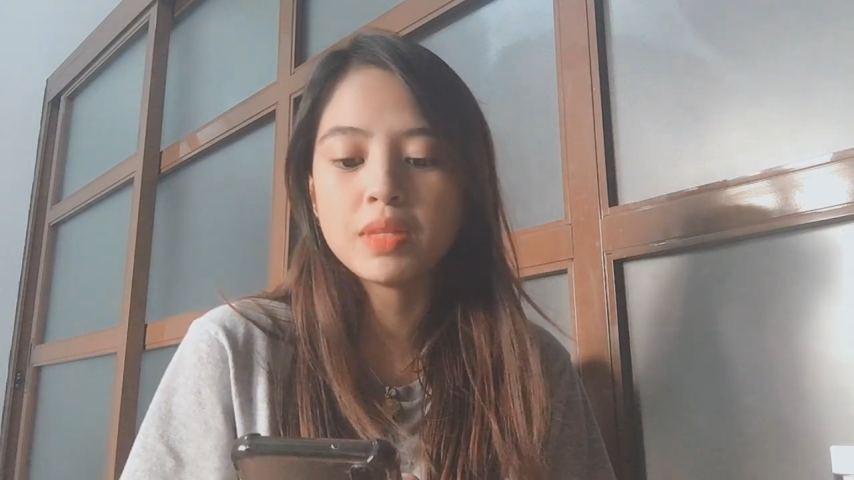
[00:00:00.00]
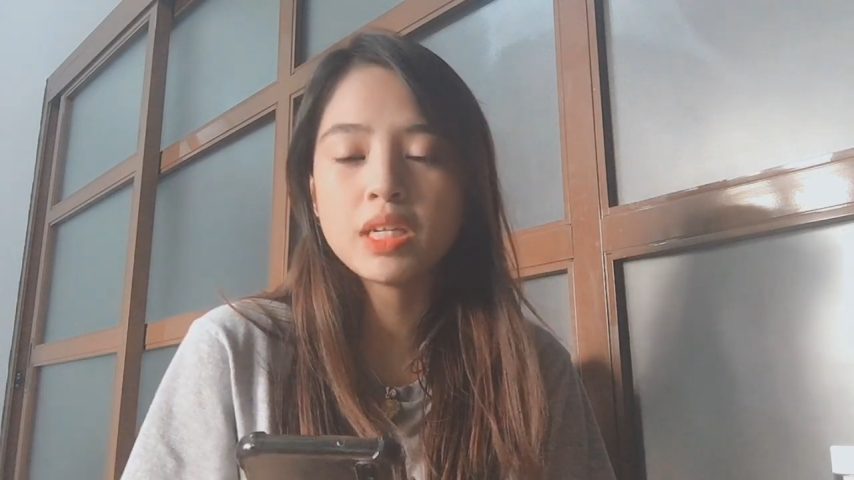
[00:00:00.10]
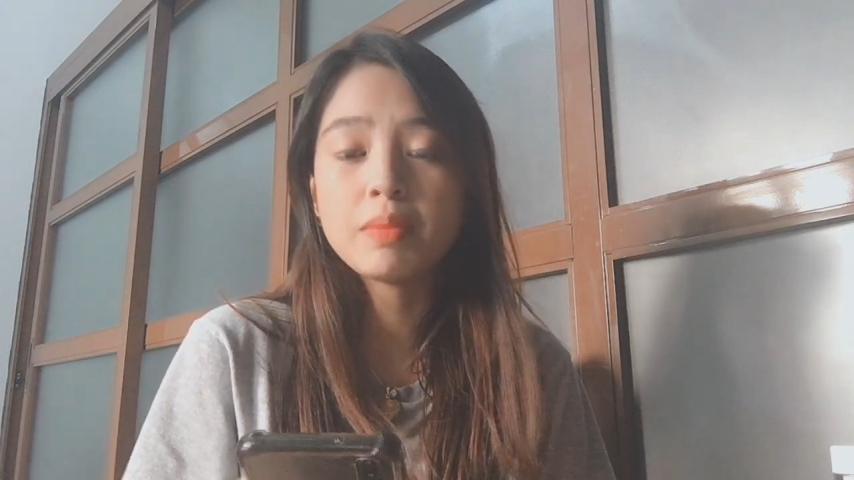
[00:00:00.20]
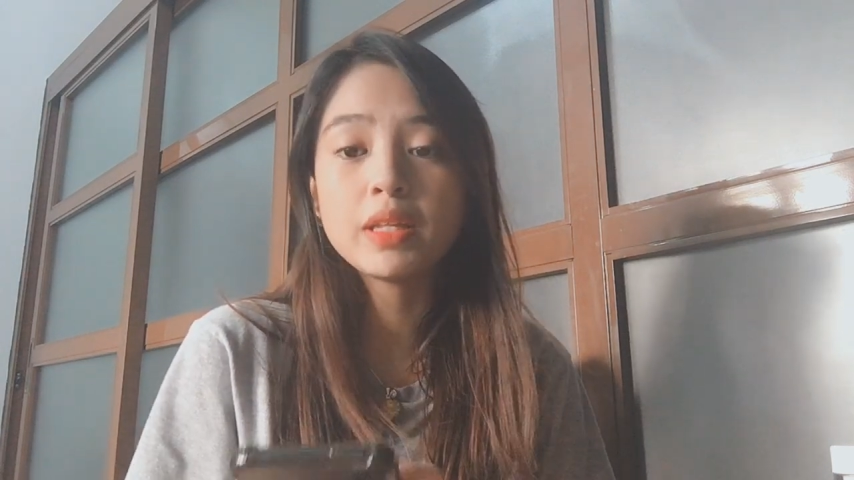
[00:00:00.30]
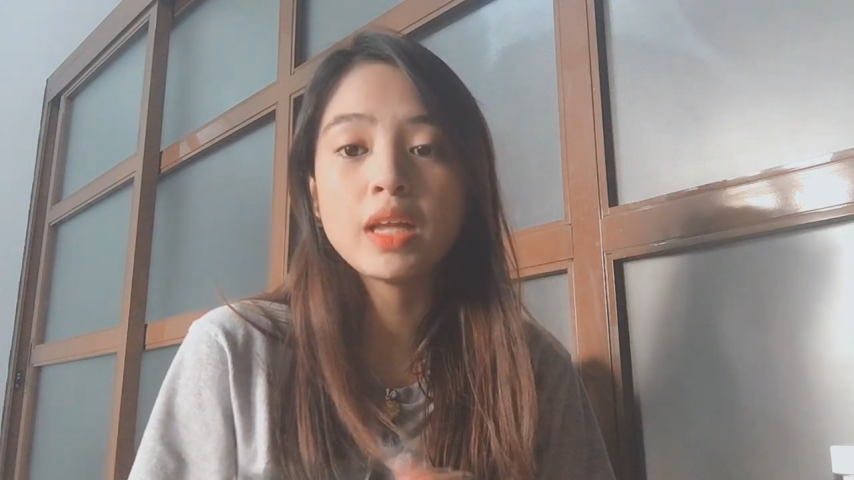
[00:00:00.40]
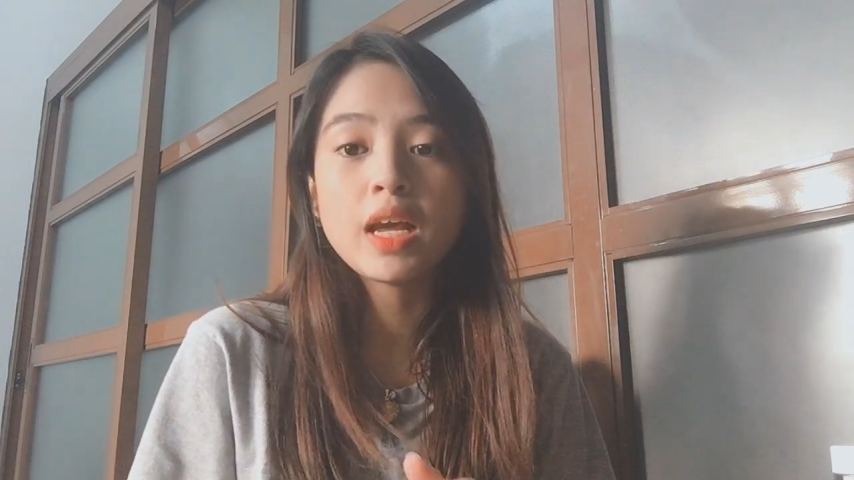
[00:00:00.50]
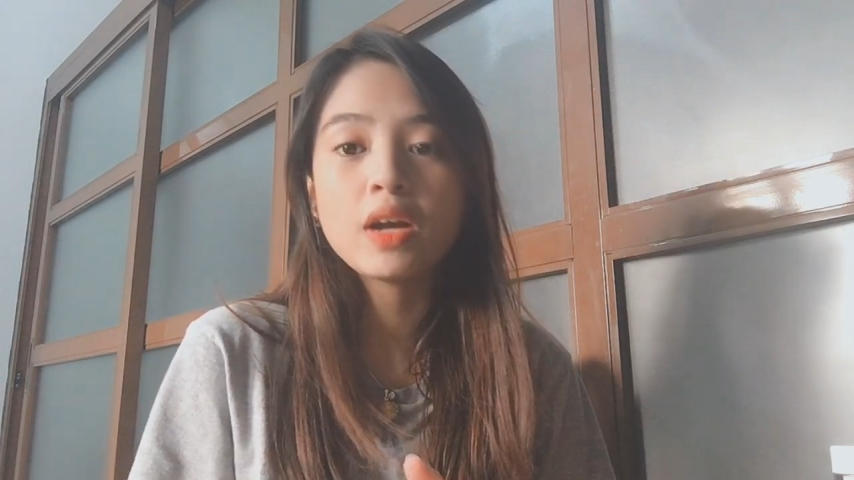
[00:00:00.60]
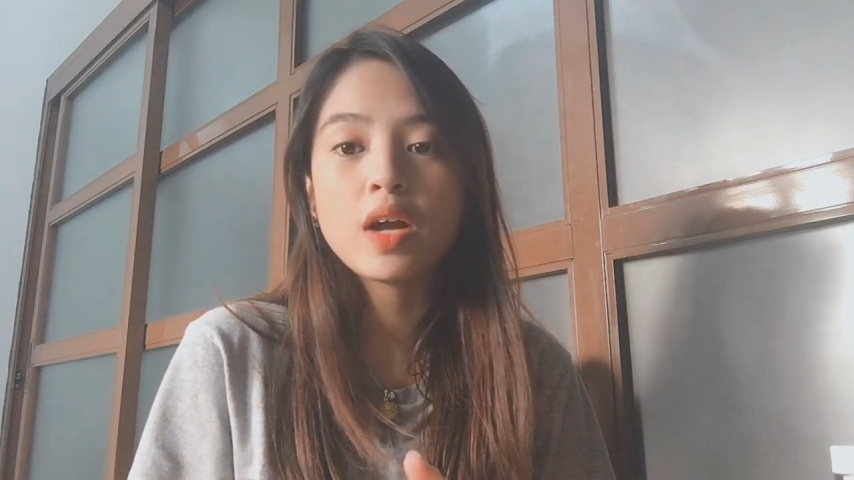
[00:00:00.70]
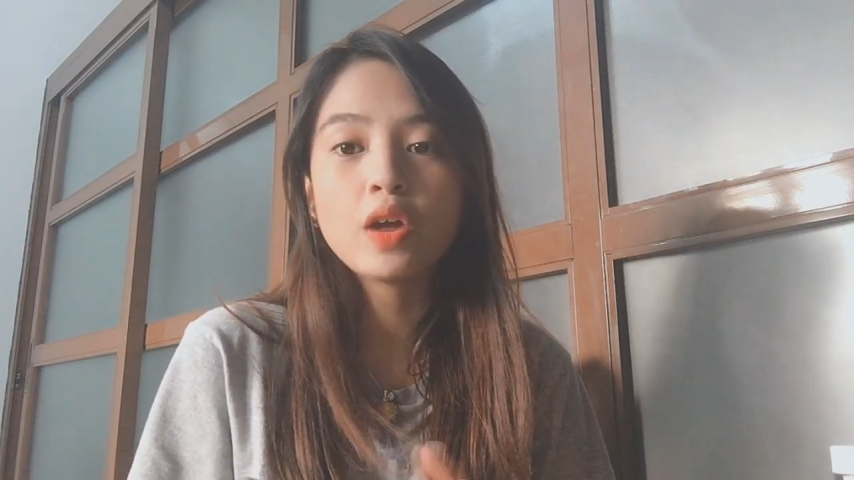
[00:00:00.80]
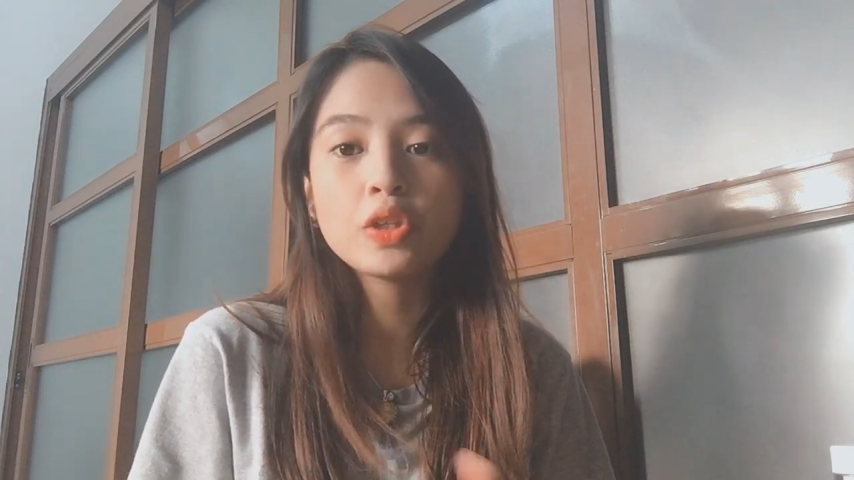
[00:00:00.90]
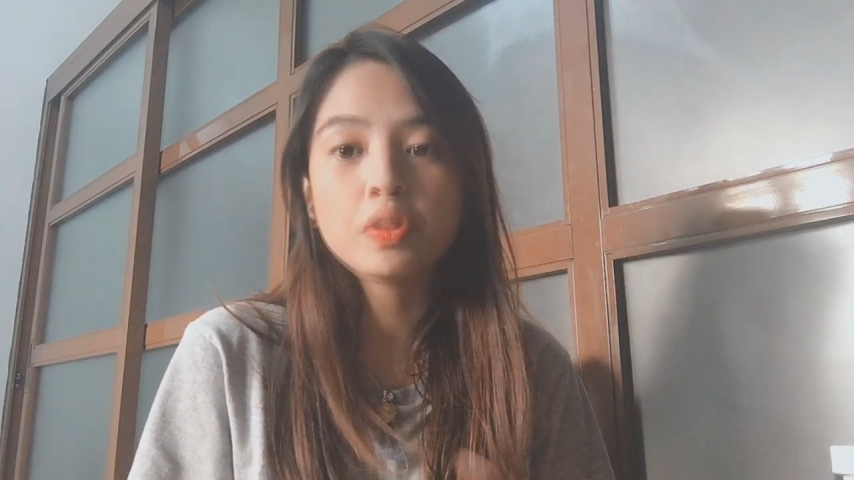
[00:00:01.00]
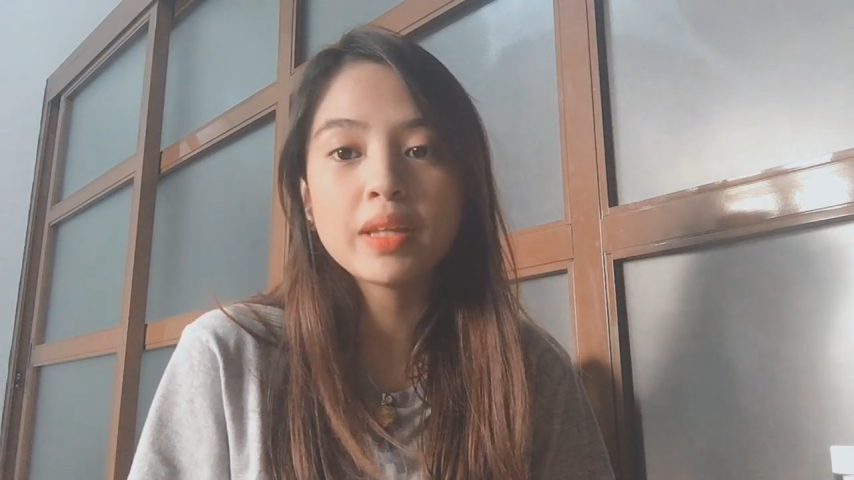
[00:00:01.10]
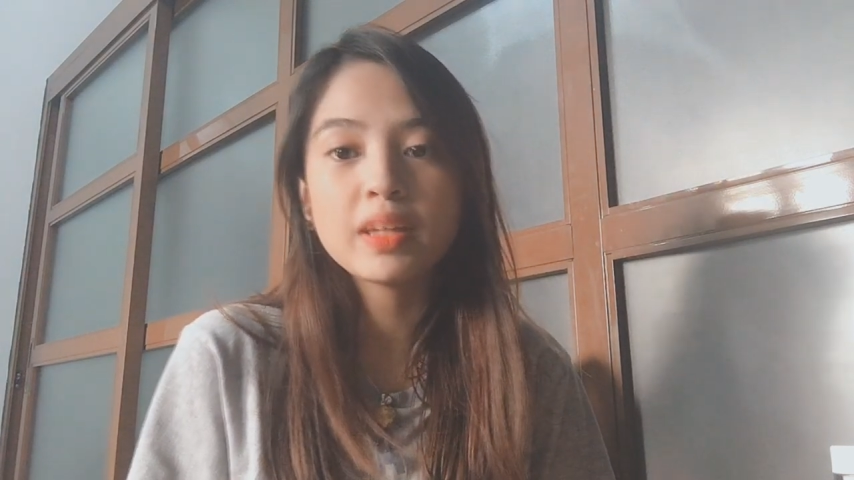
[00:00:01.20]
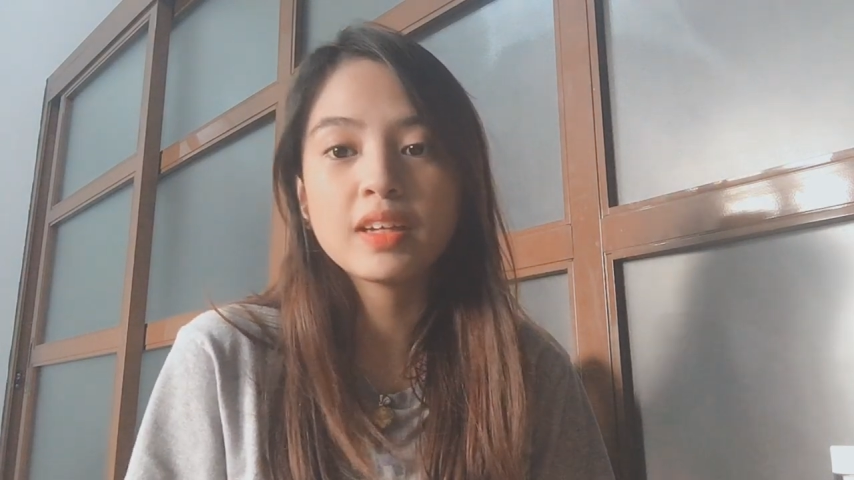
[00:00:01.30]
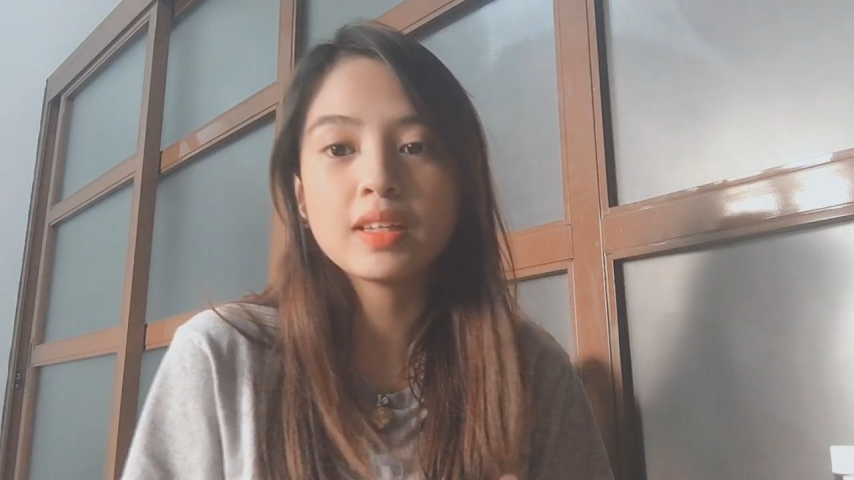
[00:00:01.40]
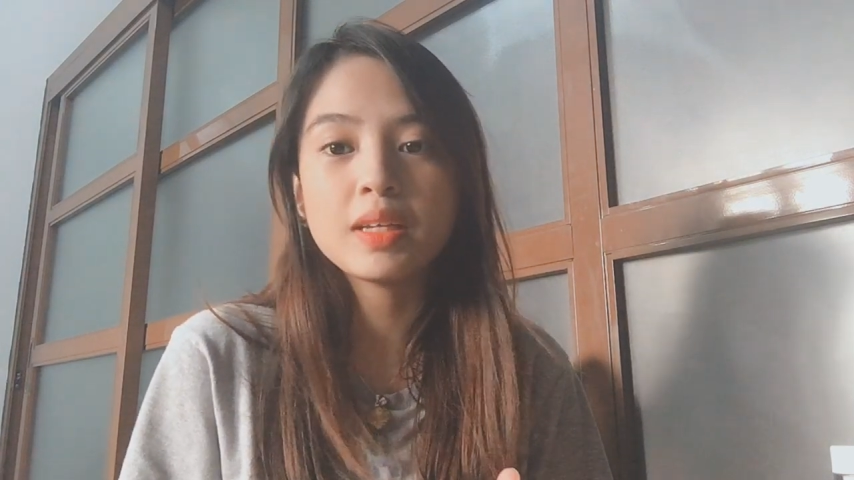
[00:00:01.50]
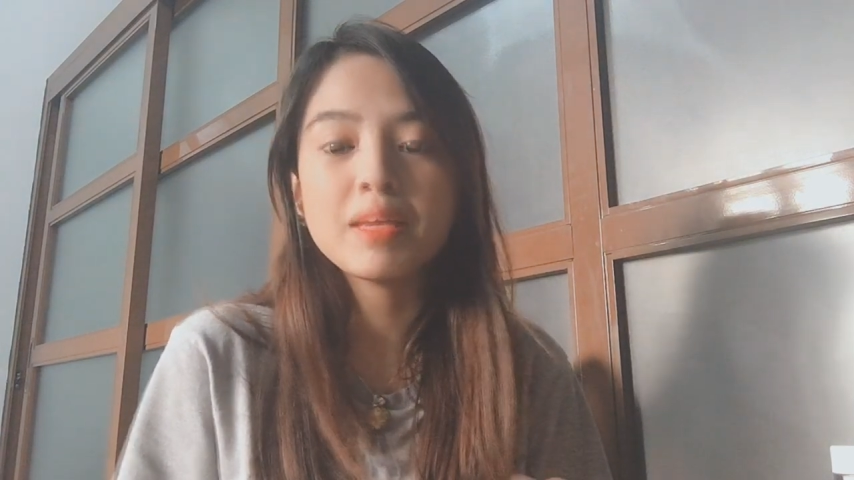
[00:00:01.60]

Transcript: Hindi naman nila automatically